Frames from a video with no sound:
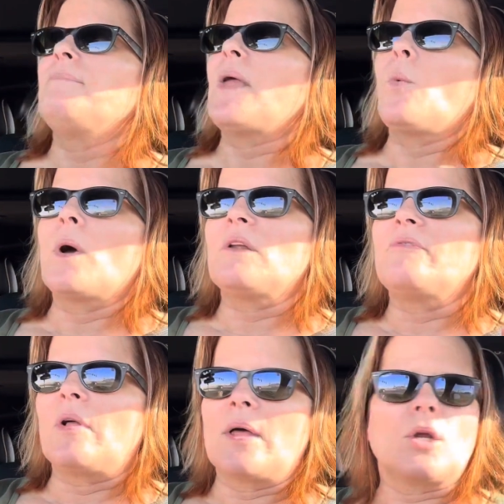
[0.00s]
They want to
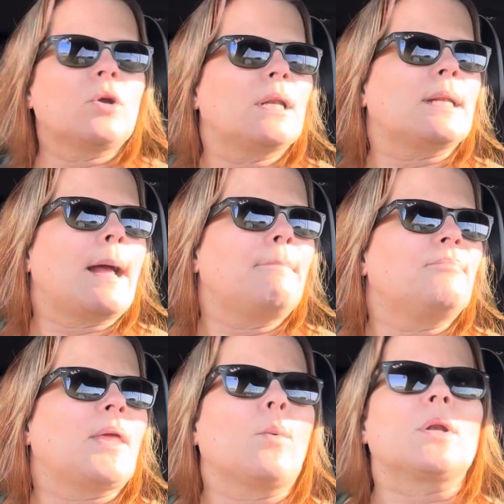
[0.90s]
fill out a credit app.
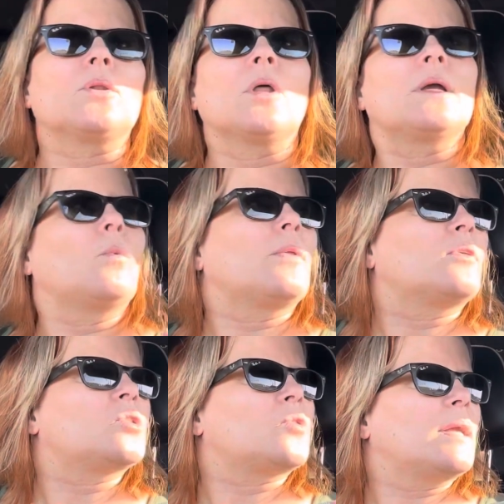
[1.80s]
They want to look at what
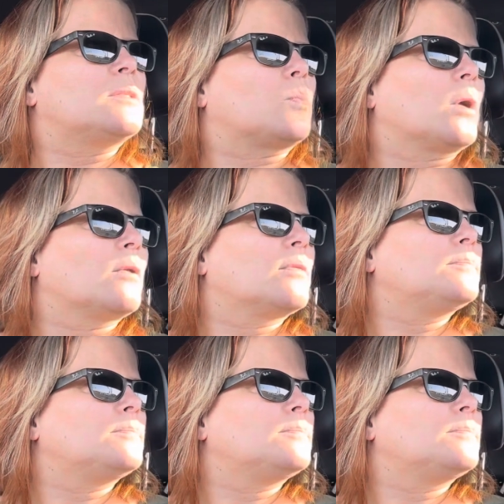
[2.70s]
their trade's worth.